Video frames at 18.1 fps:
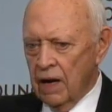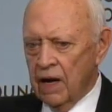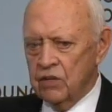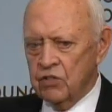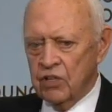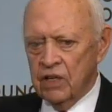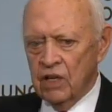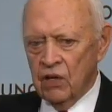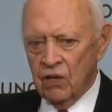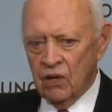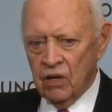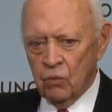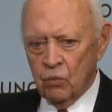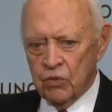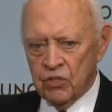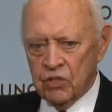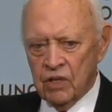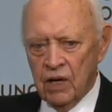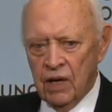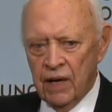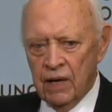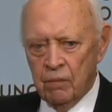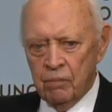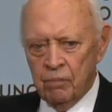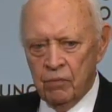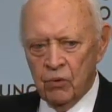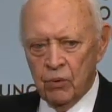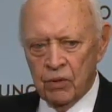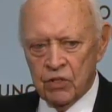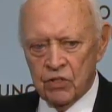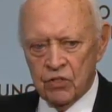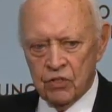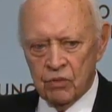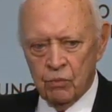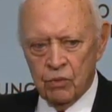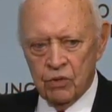Eisenhower was, uh,
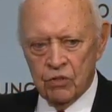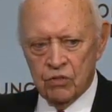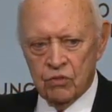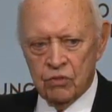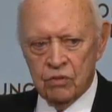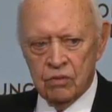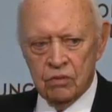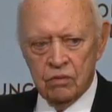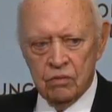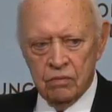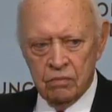was, was